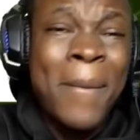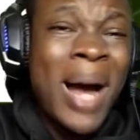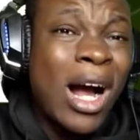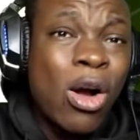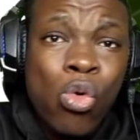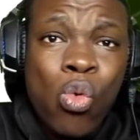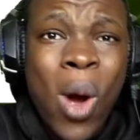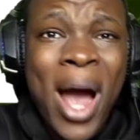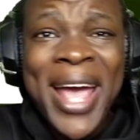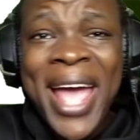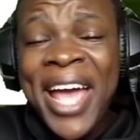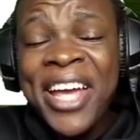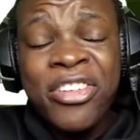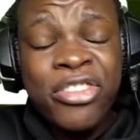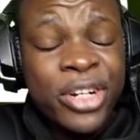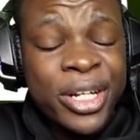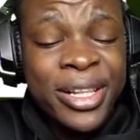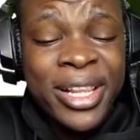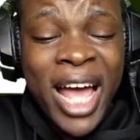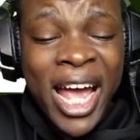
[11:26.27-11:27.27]
Aguero in
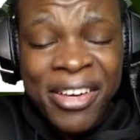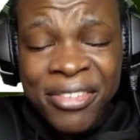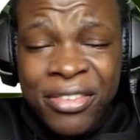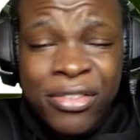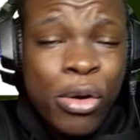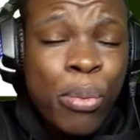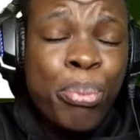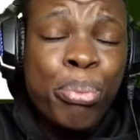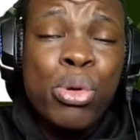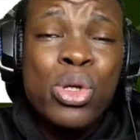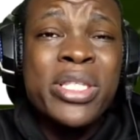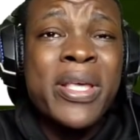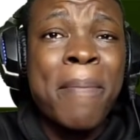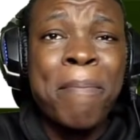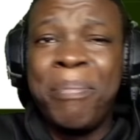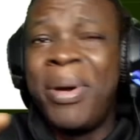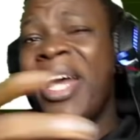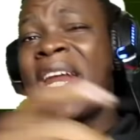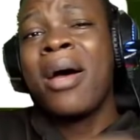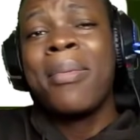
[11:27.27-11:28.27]
real life even puts a
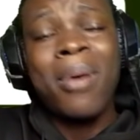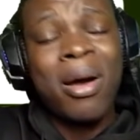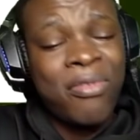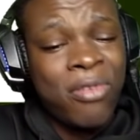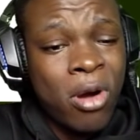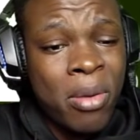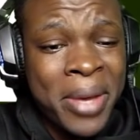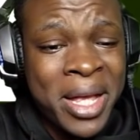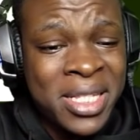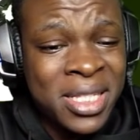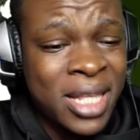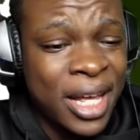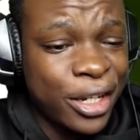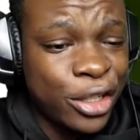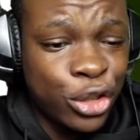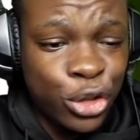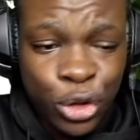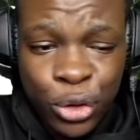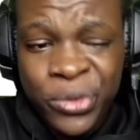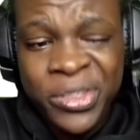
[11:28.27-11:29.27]
better performance
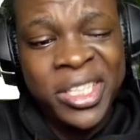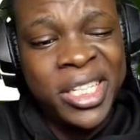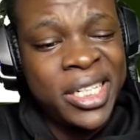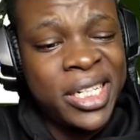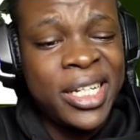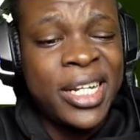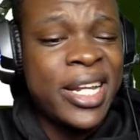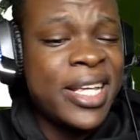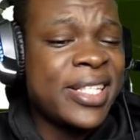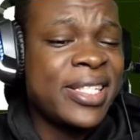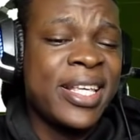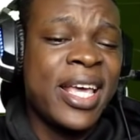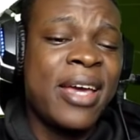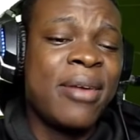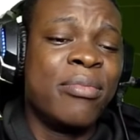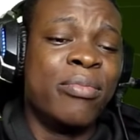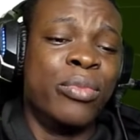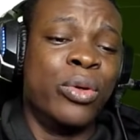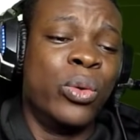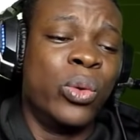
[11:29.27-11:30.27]
than you did in this
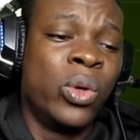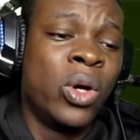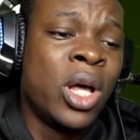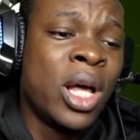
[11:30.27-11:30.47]
game, bro.